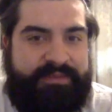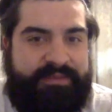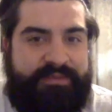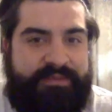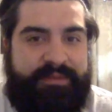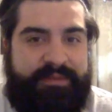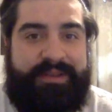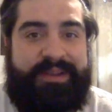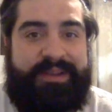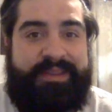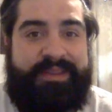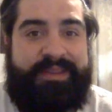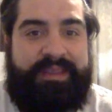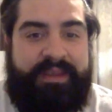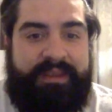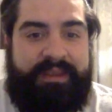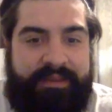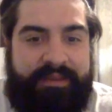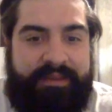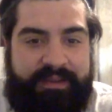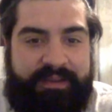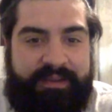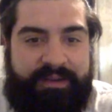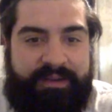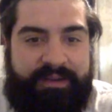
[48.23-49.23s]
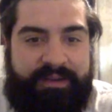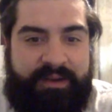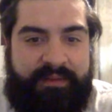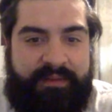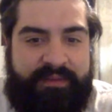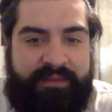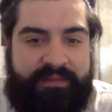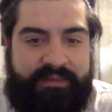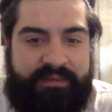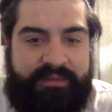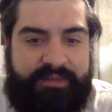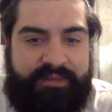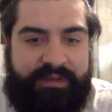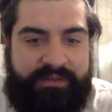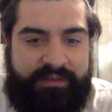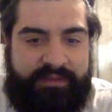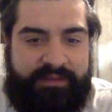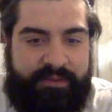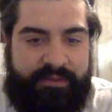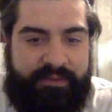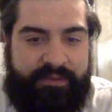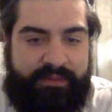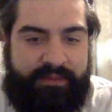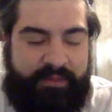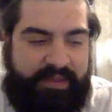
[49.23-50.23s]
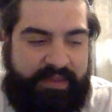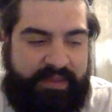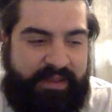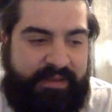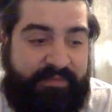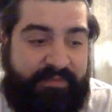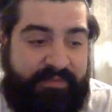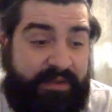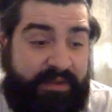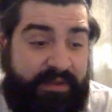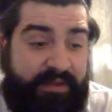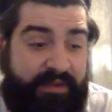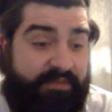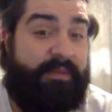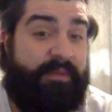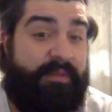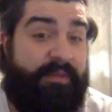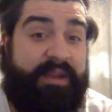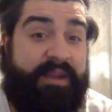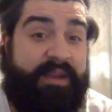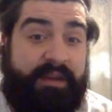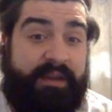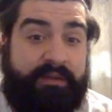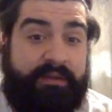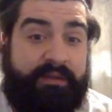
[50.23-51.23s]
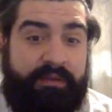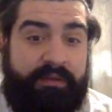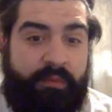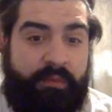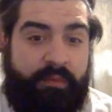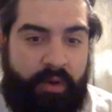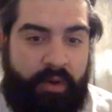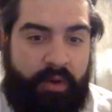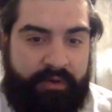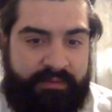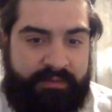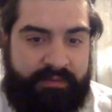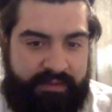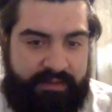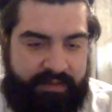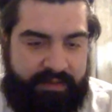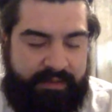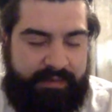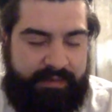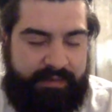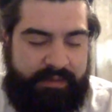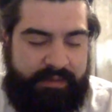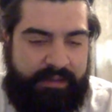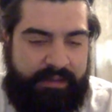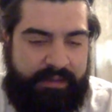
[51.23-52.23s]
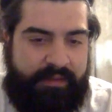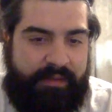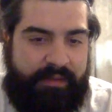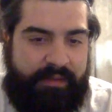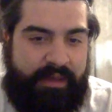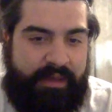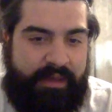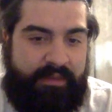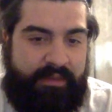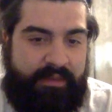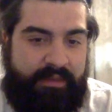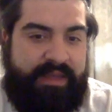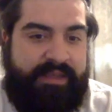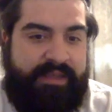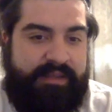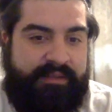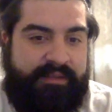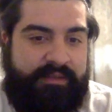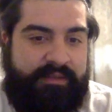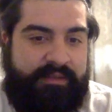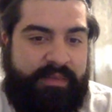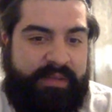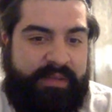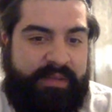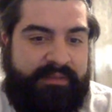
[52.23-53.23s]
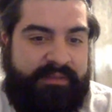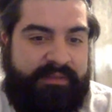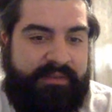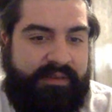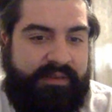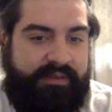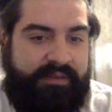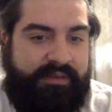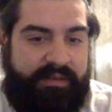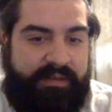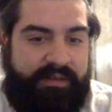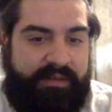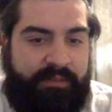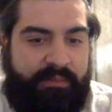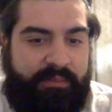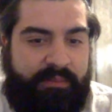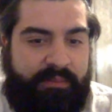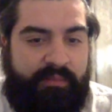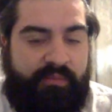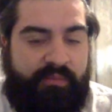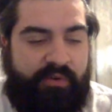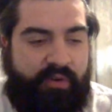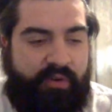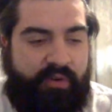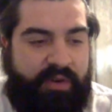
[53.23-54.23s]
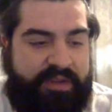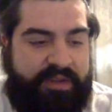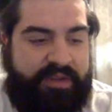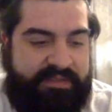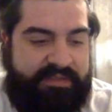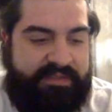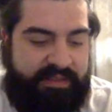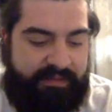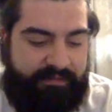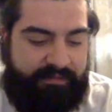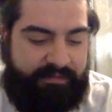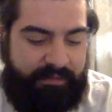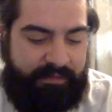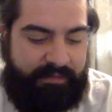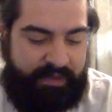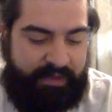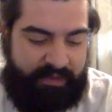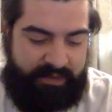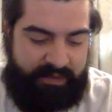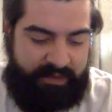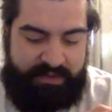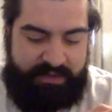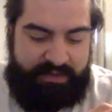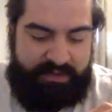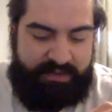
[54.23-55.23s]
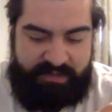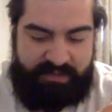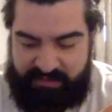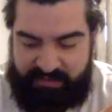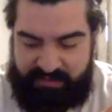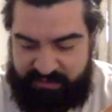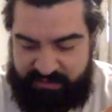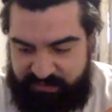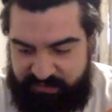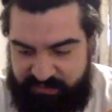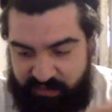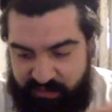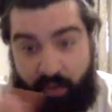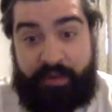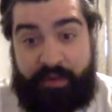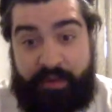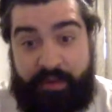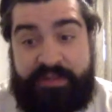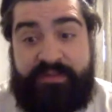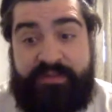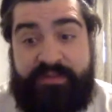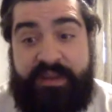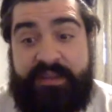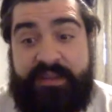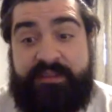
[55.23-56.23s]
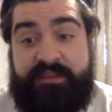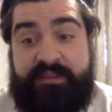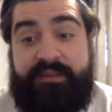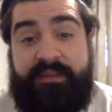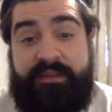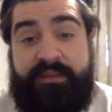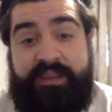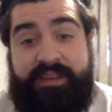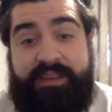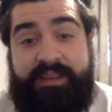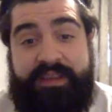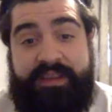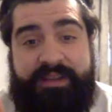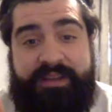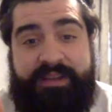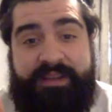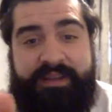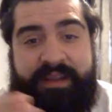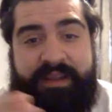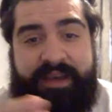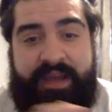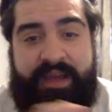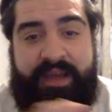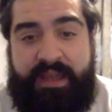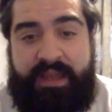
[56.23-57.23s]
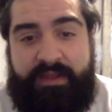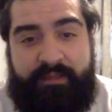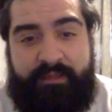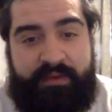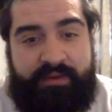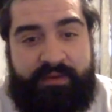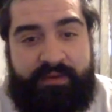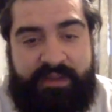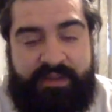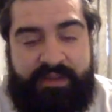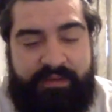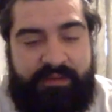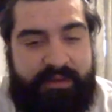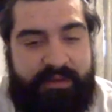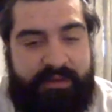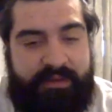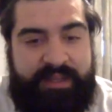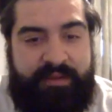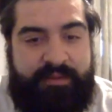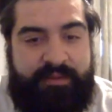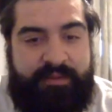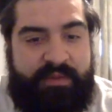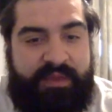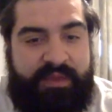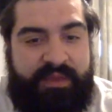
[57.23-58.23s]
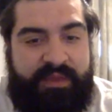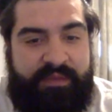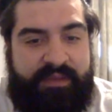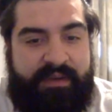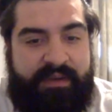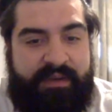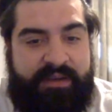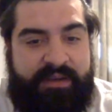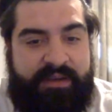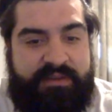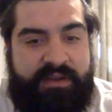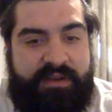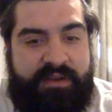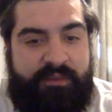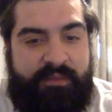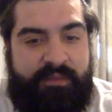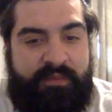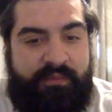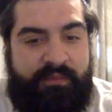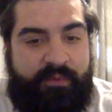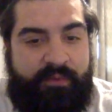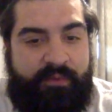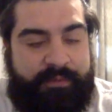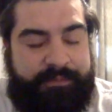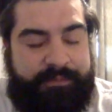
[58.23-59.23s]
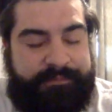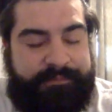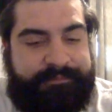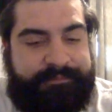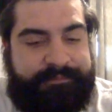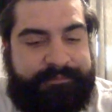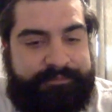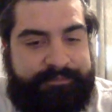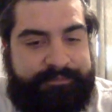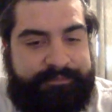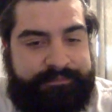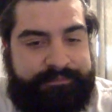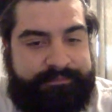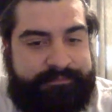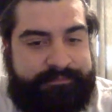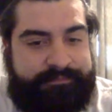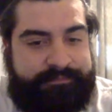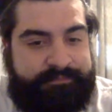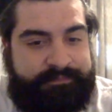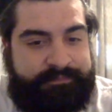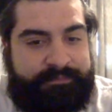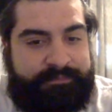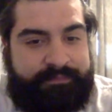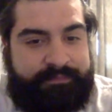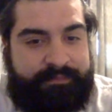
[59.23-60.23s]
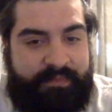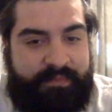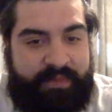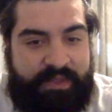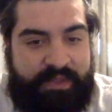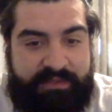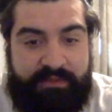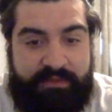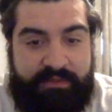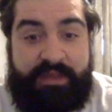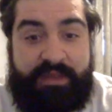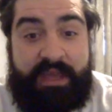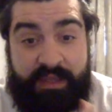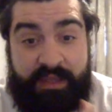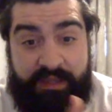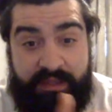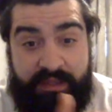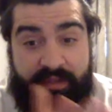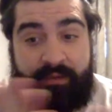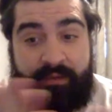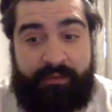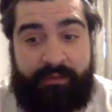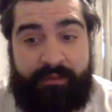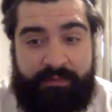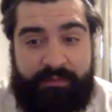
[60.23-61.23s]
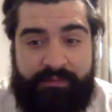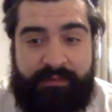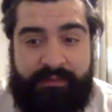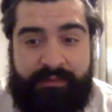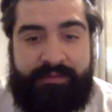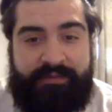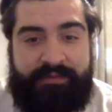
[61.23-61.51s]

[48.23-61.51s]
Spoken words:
it's really not that good, obviously. So I found something that actually works, and I like it, and it makes sense. And I'm progressing so much faster than I ever did on any other thing that I tried before. So thank you